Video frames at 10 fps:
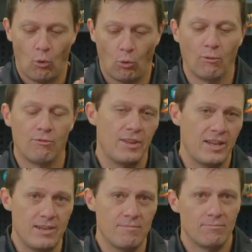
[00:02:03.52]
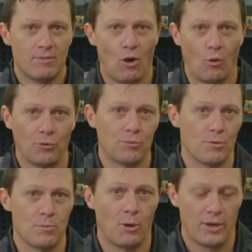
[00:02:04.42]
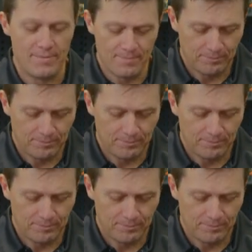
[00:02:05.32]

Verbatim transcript: all of the holes through the body.